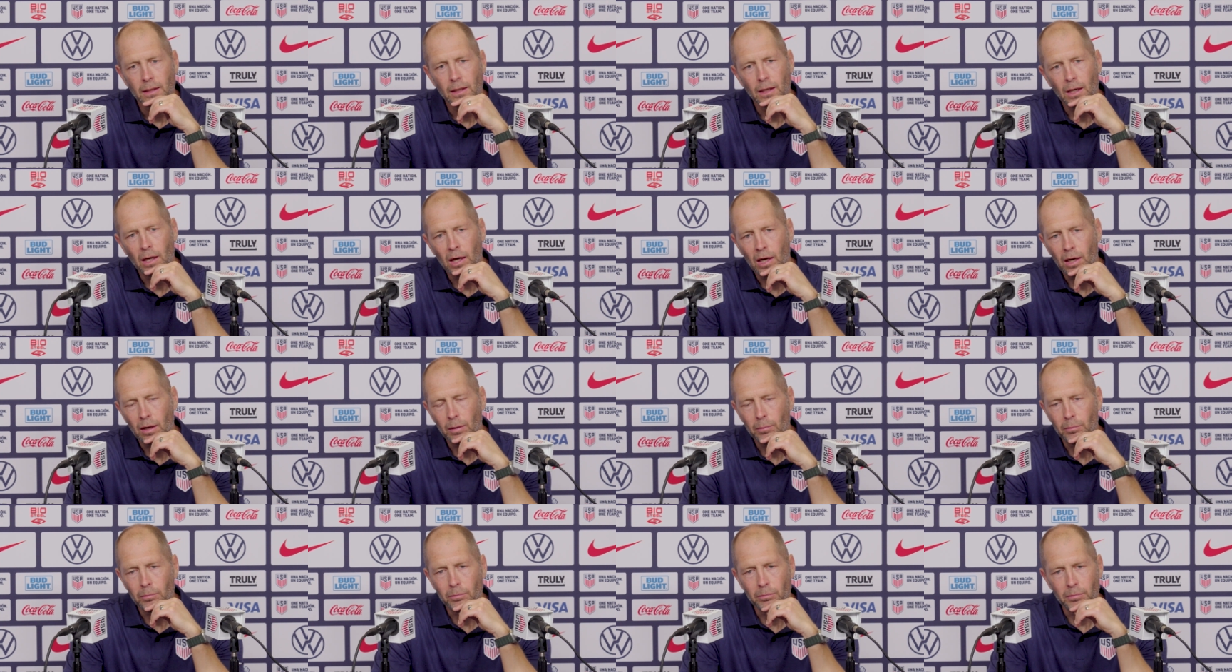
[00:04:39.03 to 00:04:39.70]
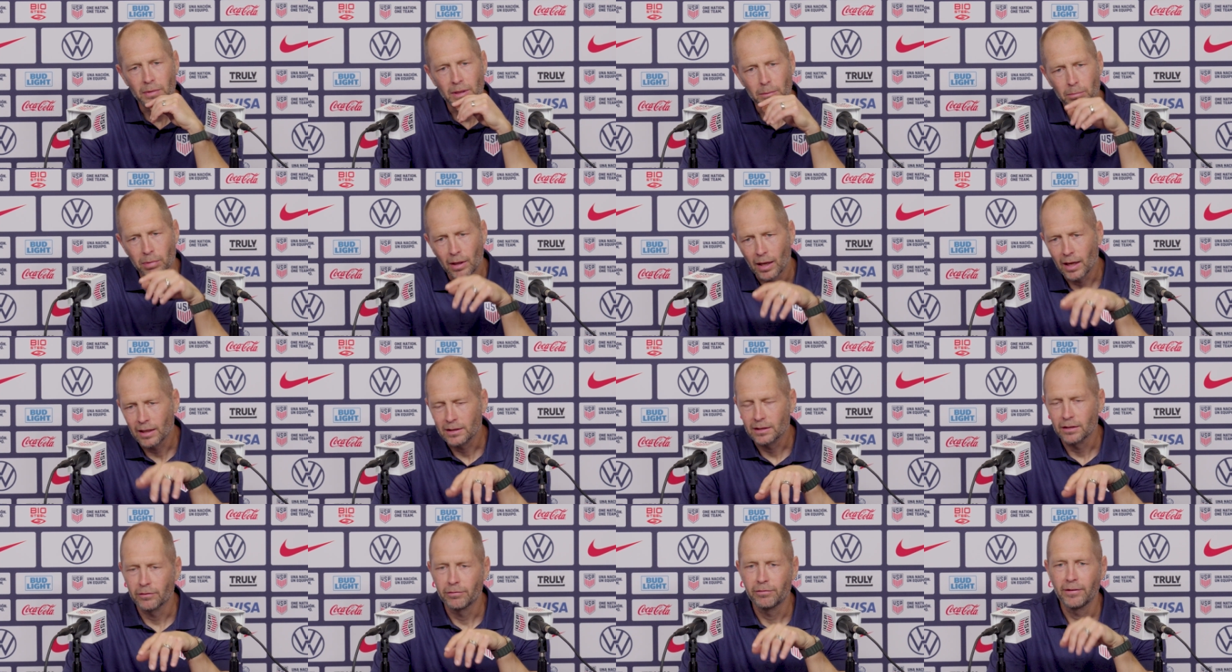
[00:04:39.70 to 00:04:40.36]
um,
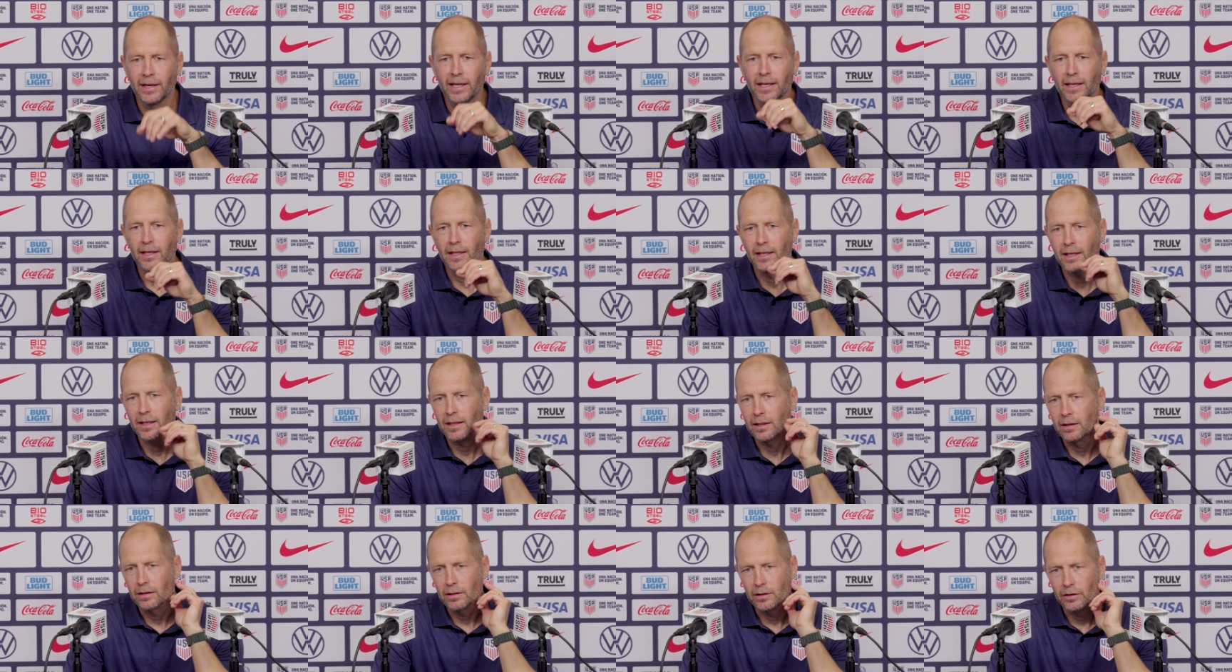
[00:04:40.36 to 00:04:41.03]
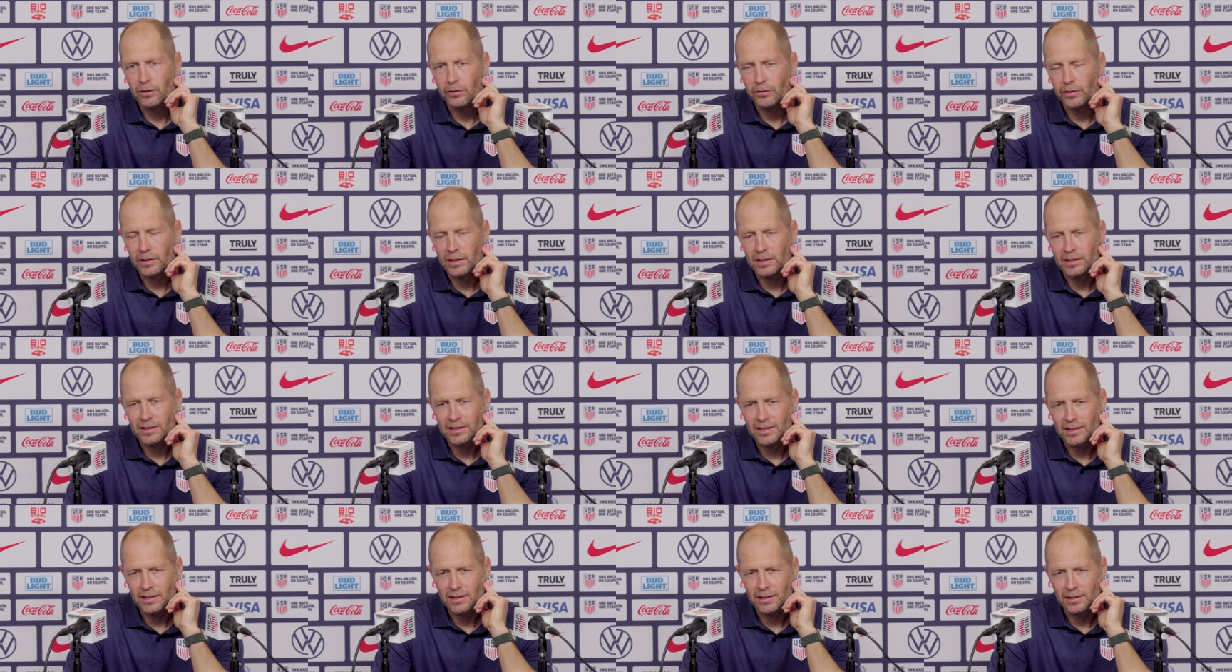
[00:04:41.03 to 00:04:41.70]
mid-block defending, you know, the
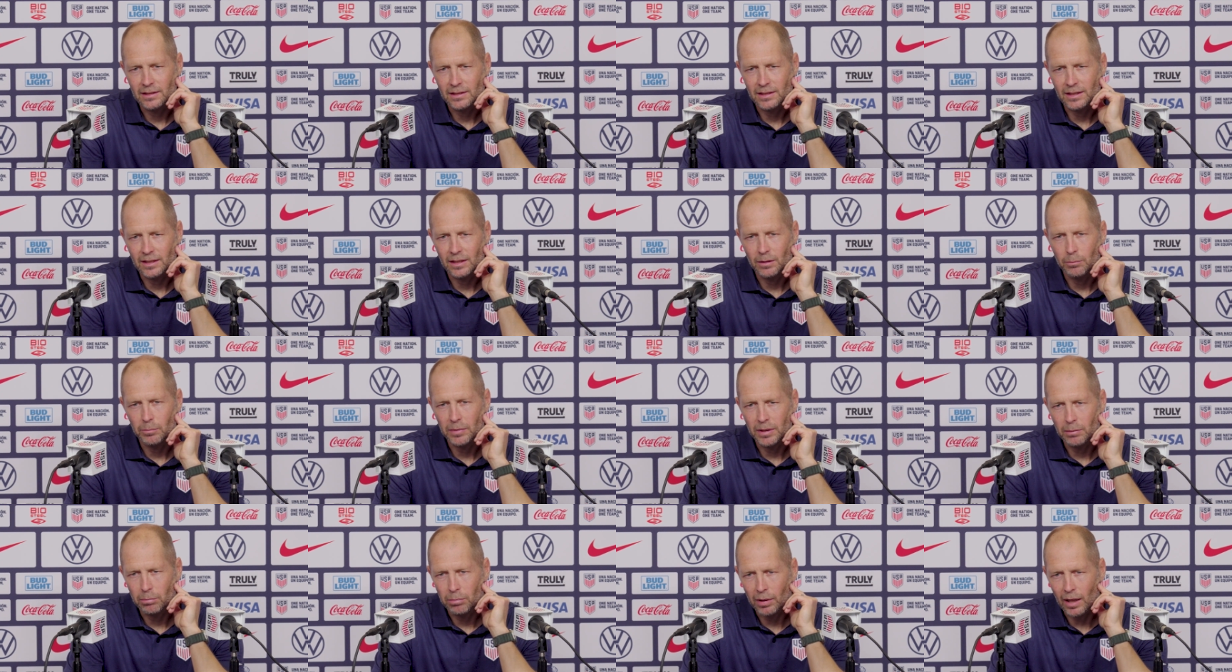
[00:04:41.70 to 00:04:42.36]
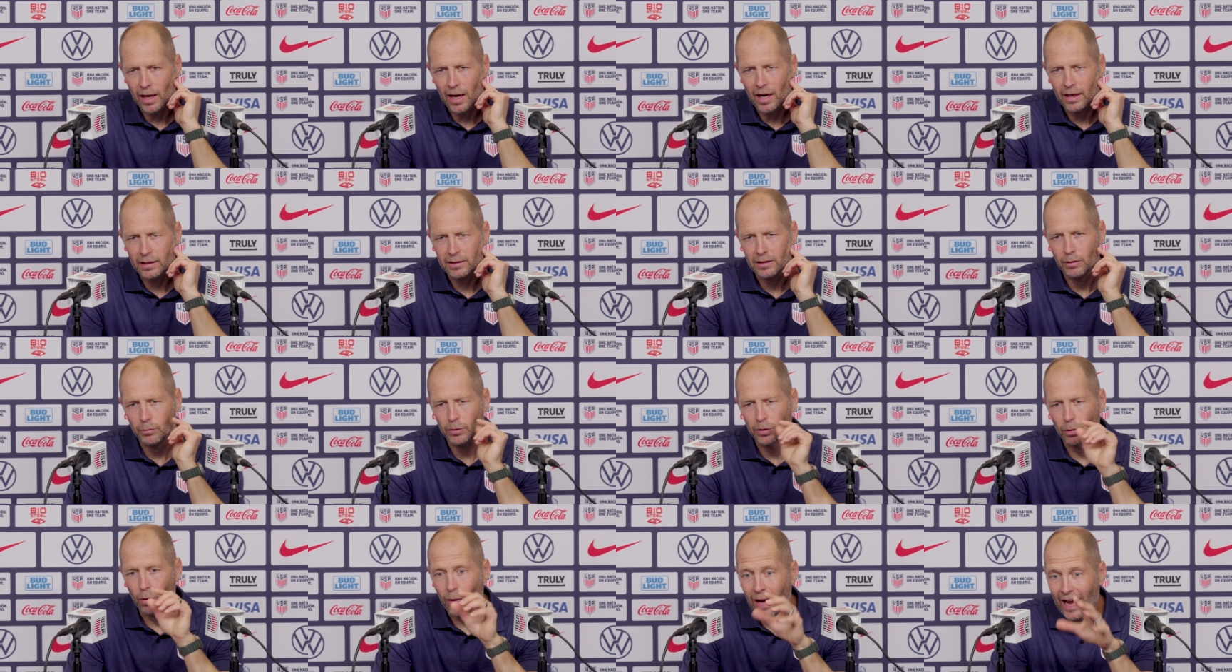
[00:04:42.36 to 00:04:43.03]
consistency in a mid-block that
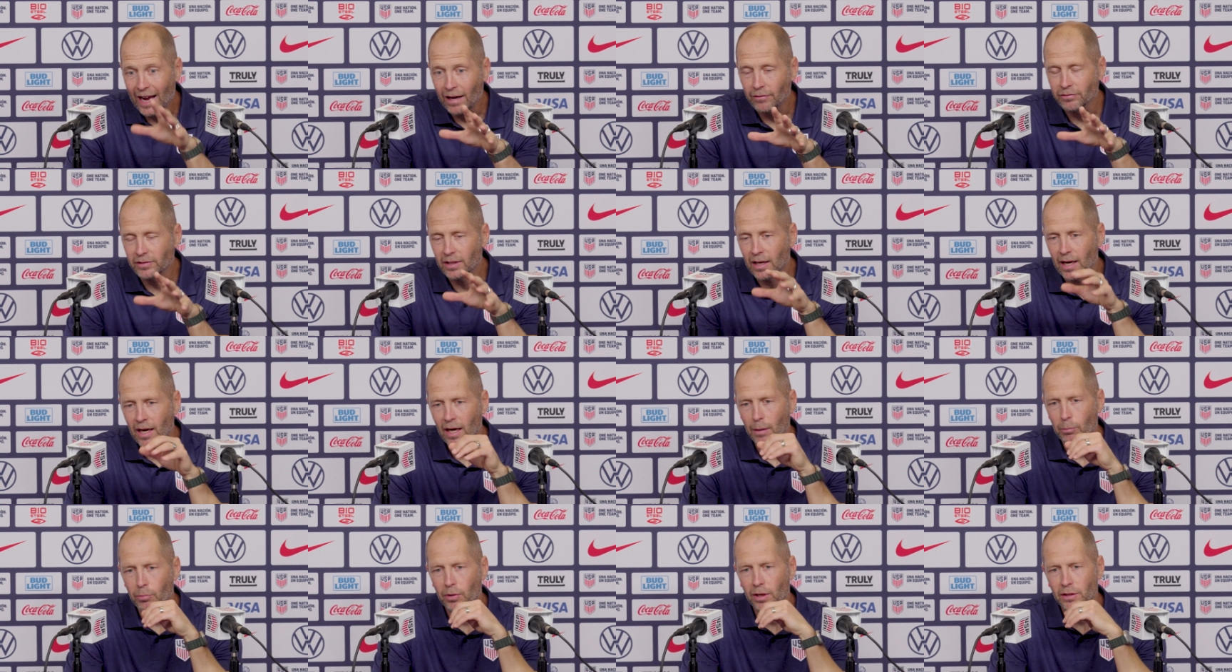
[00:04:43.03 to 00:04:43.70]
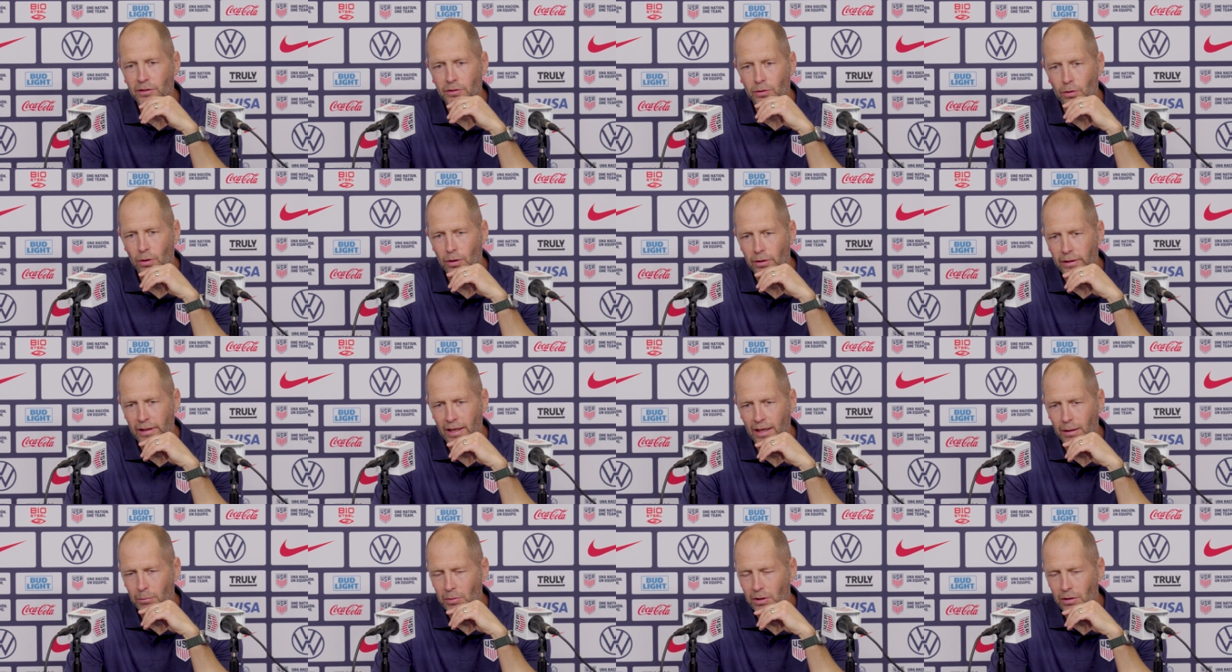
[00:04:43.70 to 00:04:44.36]
we don't have to high press all
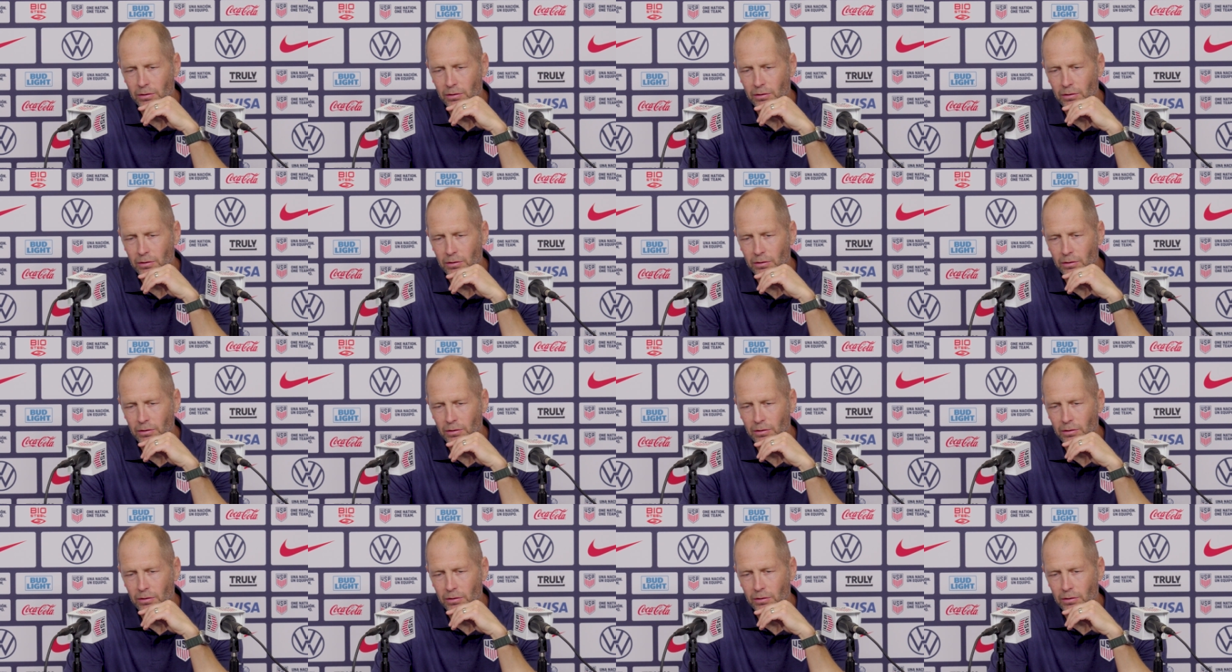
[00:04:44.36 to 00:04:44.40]
game.